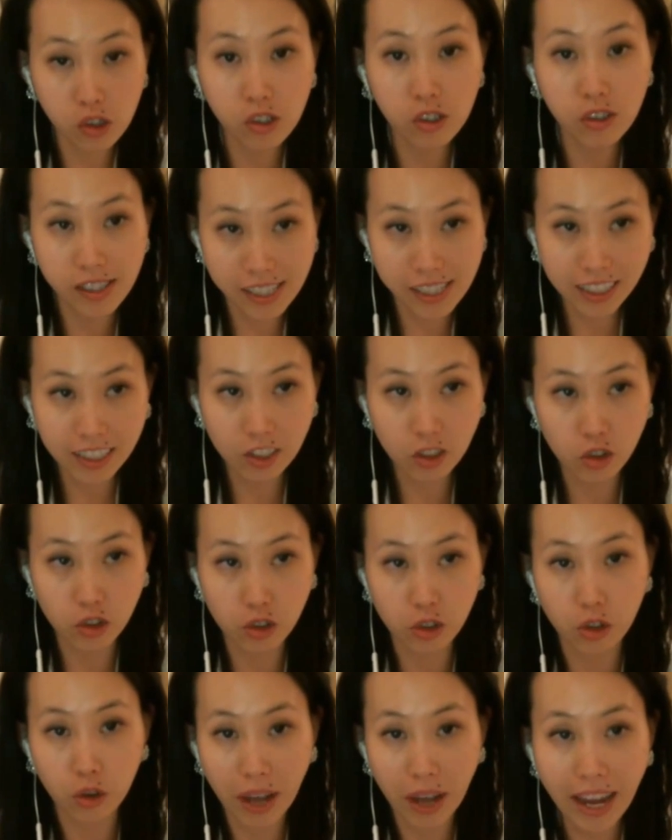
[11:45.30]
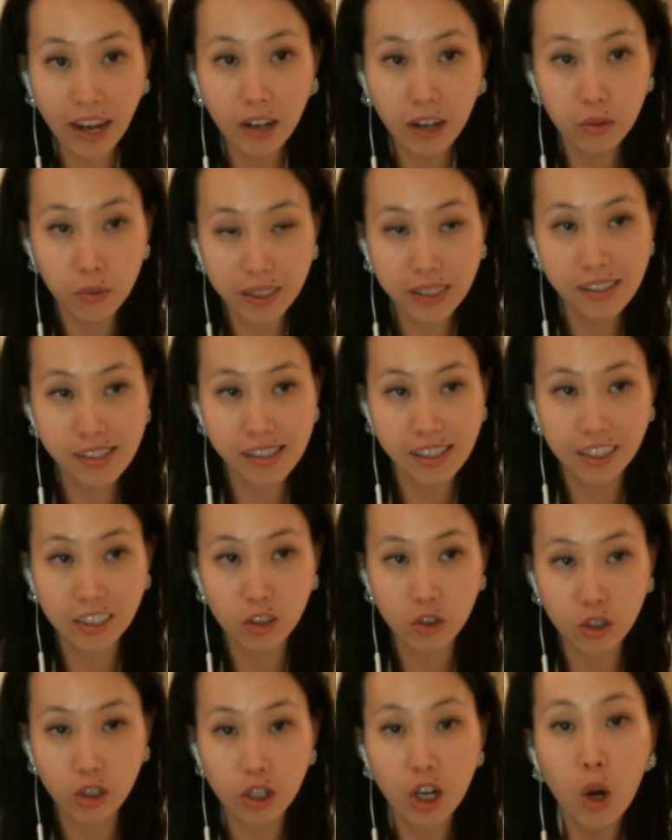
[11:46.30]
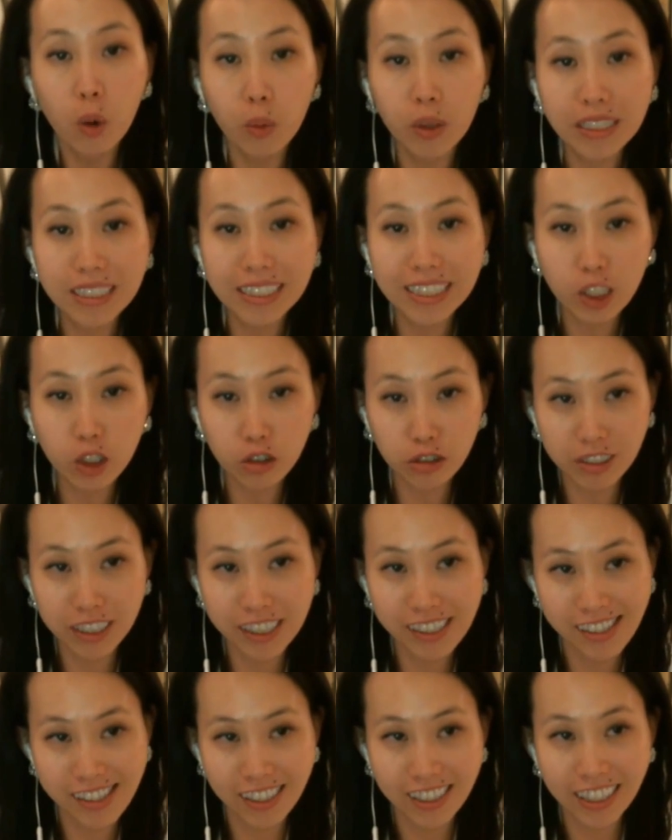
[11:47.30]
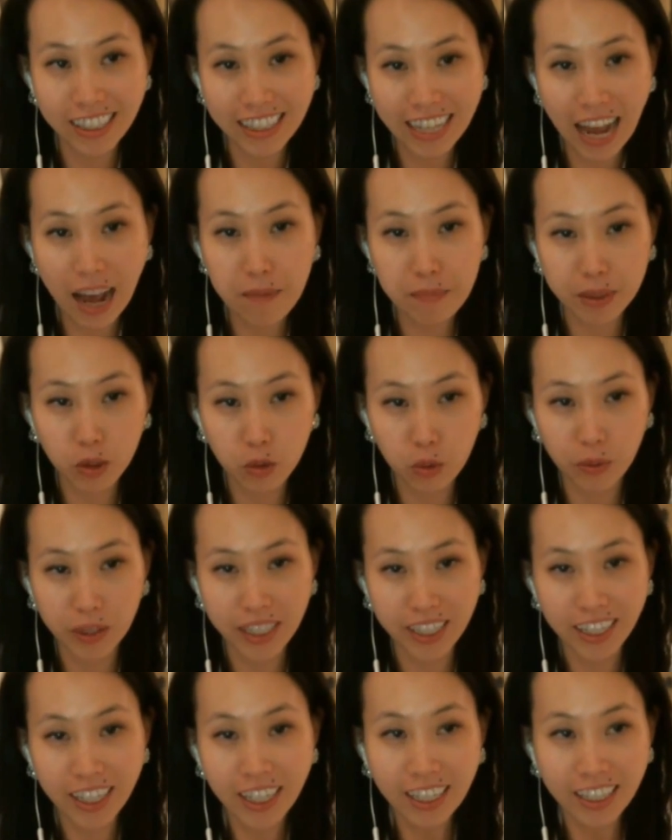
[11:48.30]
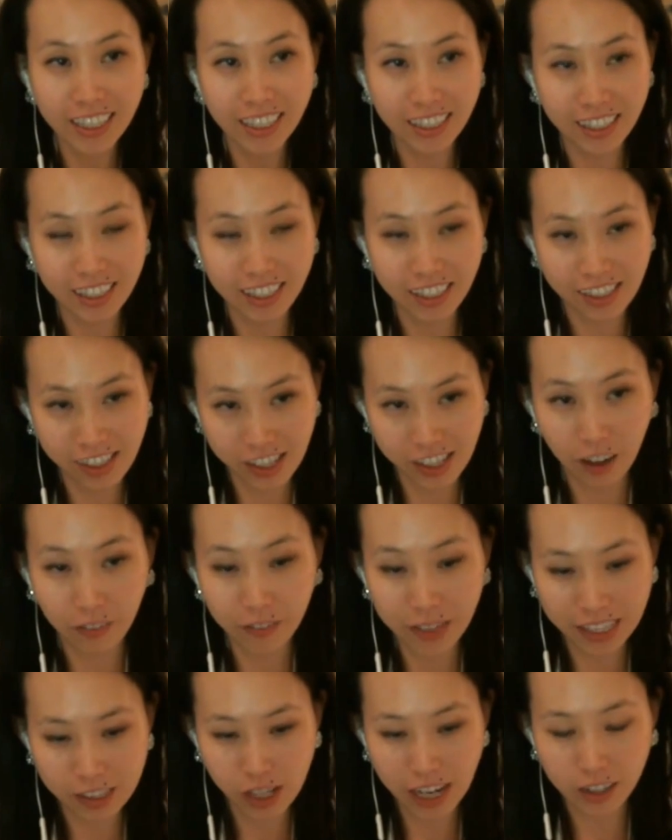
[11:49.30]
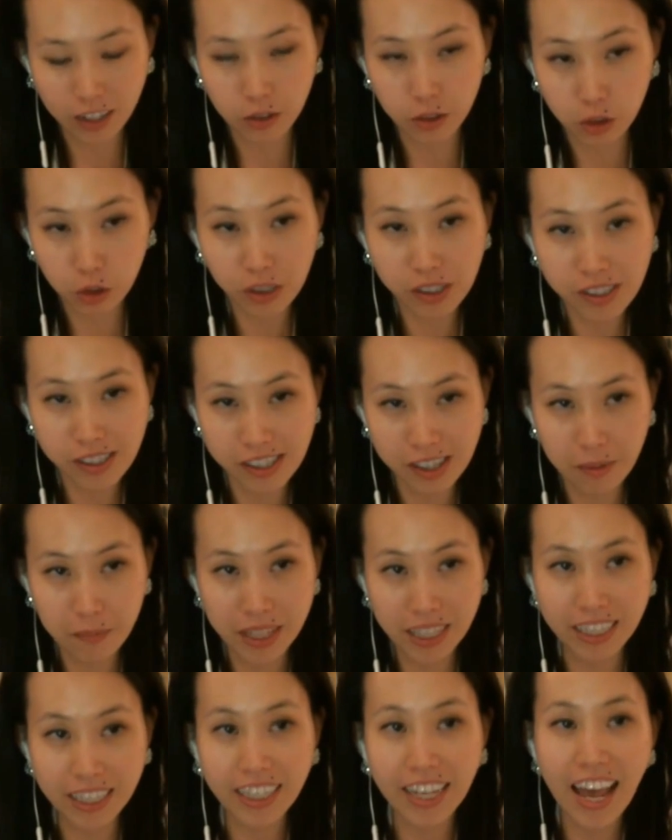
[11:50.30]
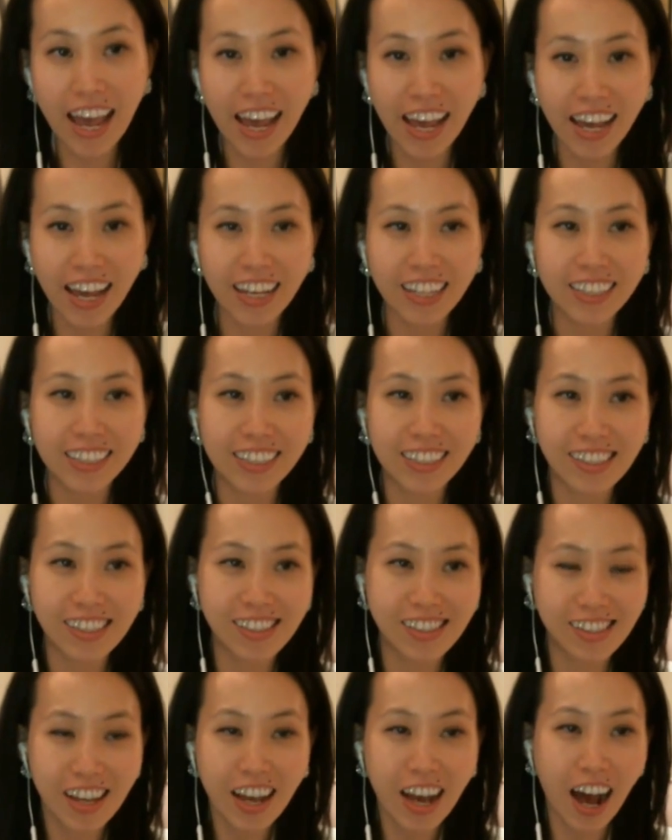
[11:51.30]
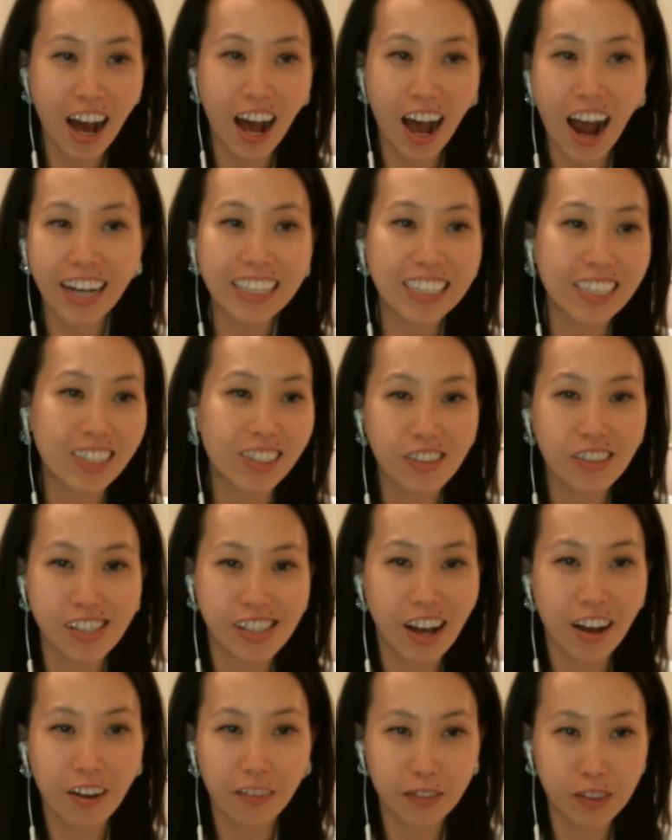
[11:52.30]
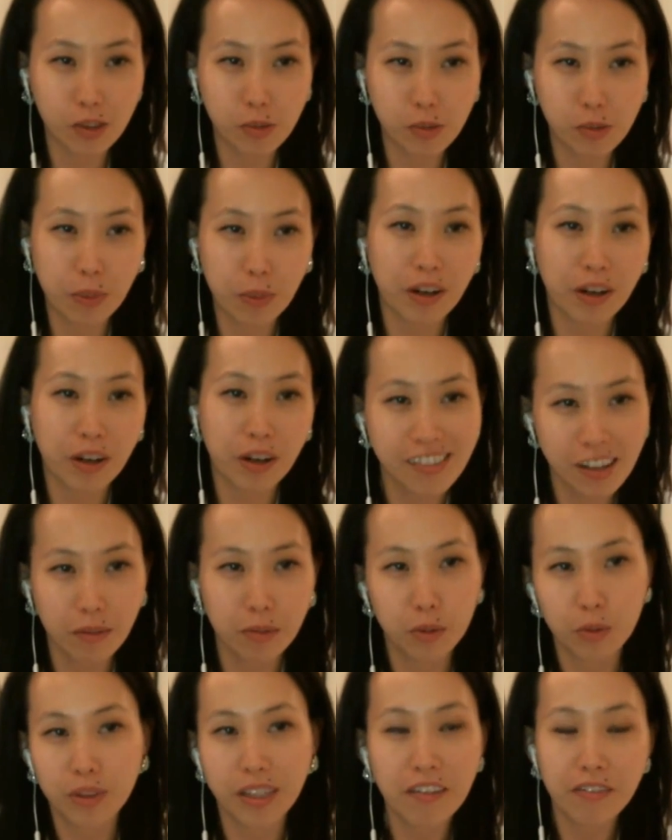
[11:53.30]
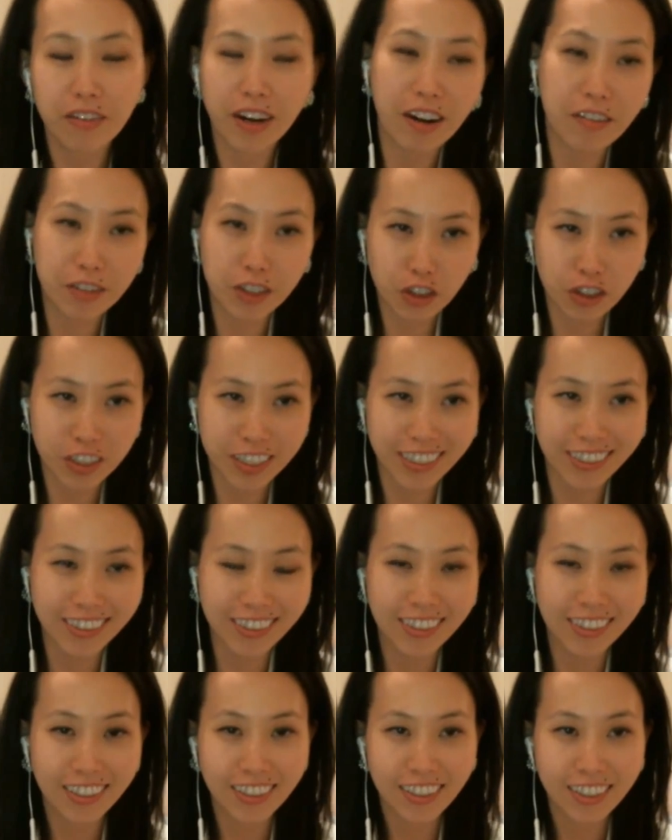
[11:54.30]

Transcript: personal signature, your own handwritten signature, we're decreasing the gap between the self that's actually doing something and this ideal self, this perfect self who will never, ever cheat.